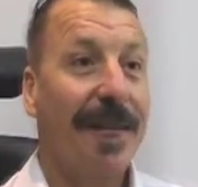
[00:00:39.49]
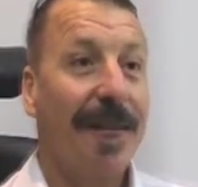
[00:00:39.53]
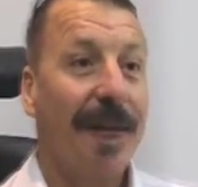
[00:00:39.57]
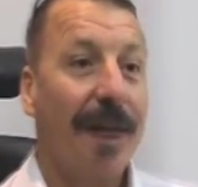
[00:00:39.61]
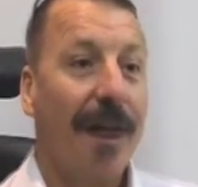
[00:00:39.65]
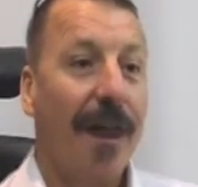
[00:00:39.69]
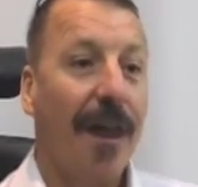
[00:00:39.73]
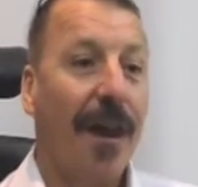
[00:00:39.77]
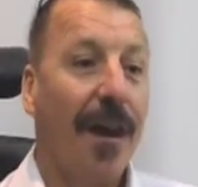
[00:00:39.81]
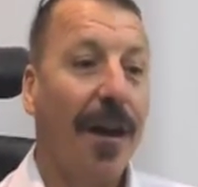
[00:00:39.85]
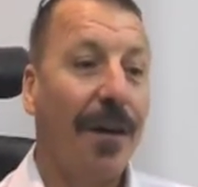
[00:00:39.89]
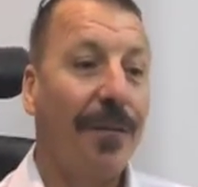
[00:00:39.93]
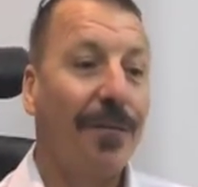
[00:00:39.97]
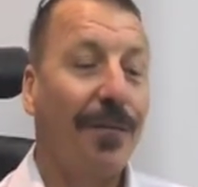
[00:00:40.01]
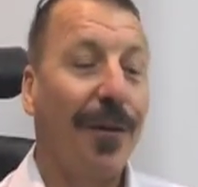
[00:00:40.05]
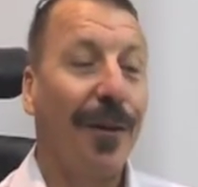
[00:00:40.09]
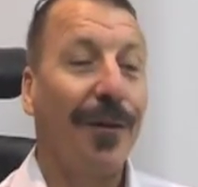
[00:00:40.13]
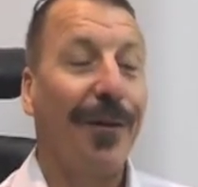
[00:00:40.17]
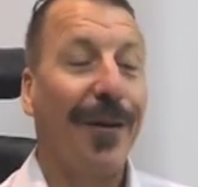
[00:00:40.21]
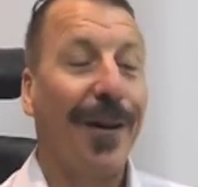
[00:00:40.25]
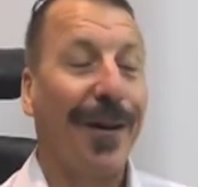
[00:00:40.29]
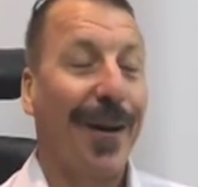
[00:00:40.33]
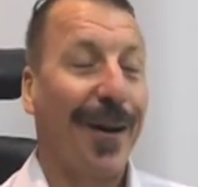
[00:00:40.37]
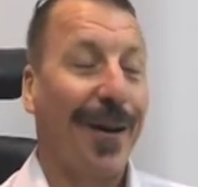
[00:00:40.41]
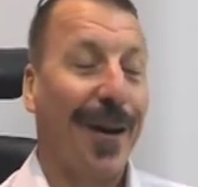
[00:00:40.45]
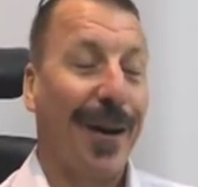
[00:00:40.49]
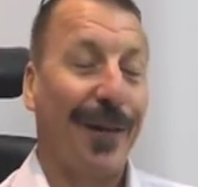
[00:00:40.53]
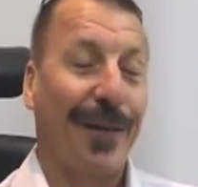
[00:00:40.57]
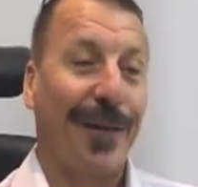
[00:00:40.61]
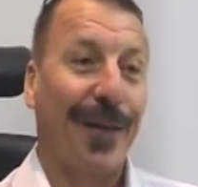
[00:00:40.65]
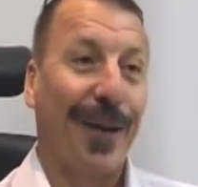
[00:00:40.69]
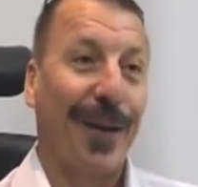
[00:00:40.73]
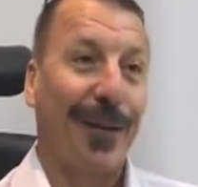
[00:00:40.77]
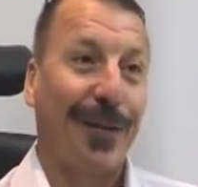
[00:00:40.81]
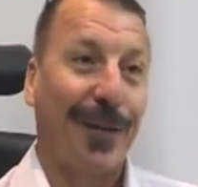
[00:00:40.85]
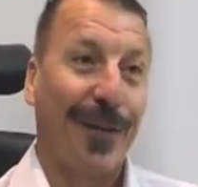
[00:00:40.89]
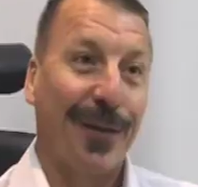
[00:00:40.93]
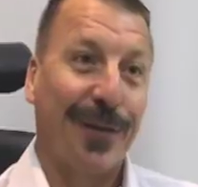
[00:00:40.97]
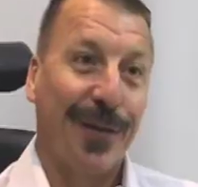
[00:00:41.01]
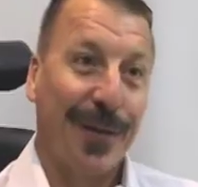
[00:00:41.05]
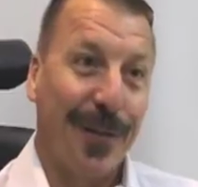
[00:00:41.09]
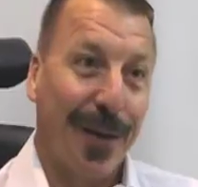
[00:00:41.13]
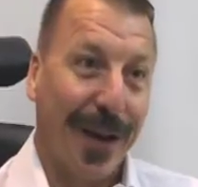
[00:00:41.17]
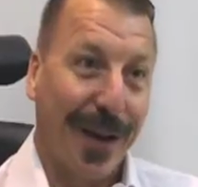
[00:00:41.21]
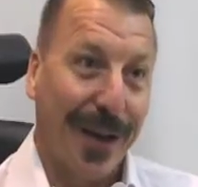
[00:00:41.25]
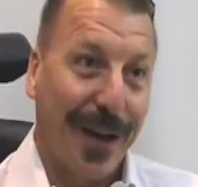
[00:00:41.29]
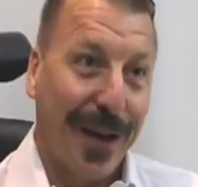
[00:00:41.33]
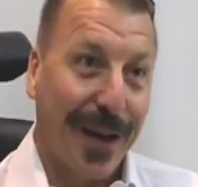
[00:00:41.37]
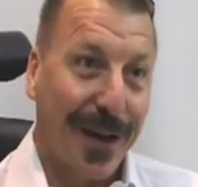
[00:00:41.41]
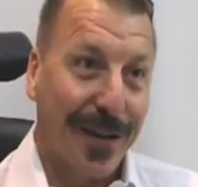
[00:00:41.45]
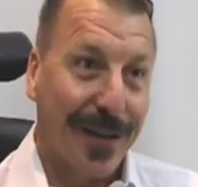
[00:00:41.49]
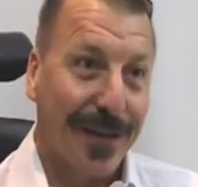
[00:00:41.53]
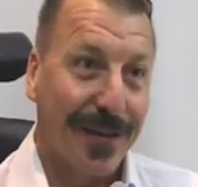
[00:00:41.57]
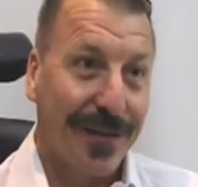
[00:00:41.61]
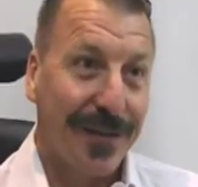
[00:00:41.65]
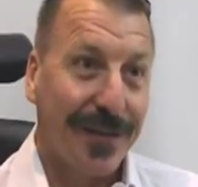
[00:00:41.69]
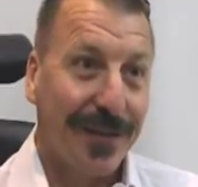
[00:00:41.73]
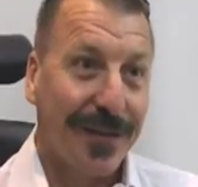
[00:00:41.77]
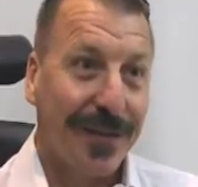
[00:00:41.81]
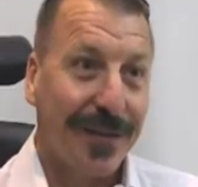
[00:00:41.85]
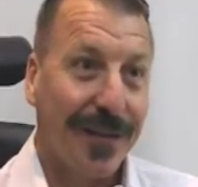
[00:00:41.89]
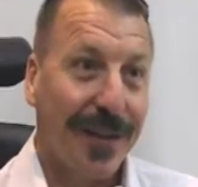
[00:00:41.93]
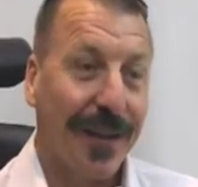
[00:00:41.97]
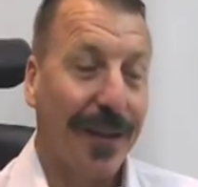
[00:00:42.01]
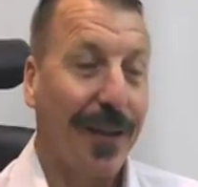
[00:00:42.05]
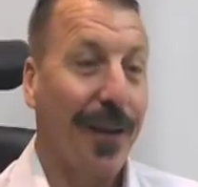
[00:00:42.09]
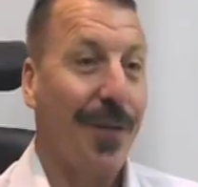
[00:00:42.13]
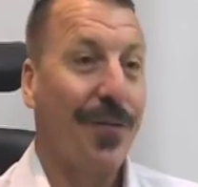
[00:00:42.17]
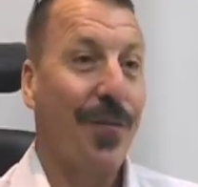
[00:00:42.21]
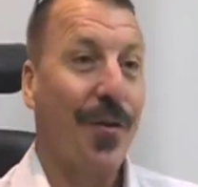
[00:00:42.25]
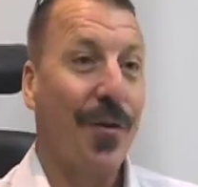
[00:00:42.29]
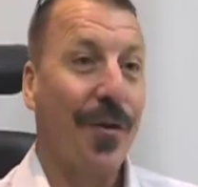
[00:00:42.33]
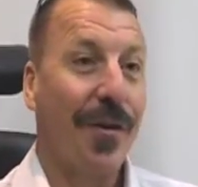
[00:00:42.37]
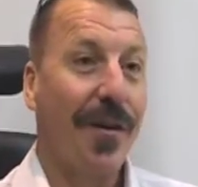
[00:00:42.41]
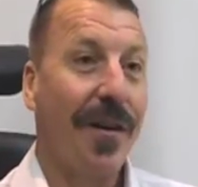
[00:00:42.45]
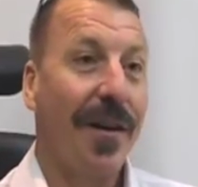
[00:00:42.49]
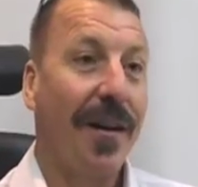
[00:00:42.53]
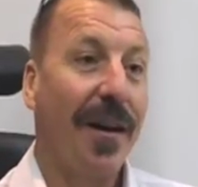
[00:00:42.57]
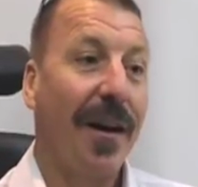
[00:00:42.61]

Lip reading: Well, I don't have to go looking for my glasses anymore.